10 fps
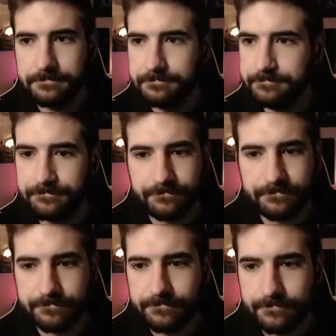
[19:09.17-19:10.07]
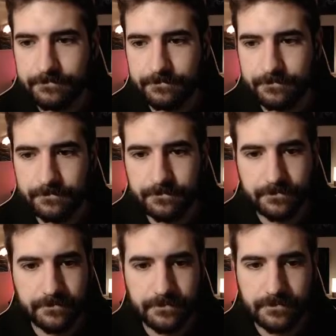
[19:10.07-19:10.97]

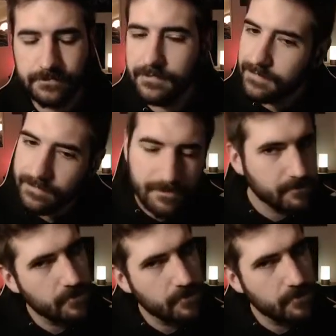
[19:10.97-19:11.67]
(silence)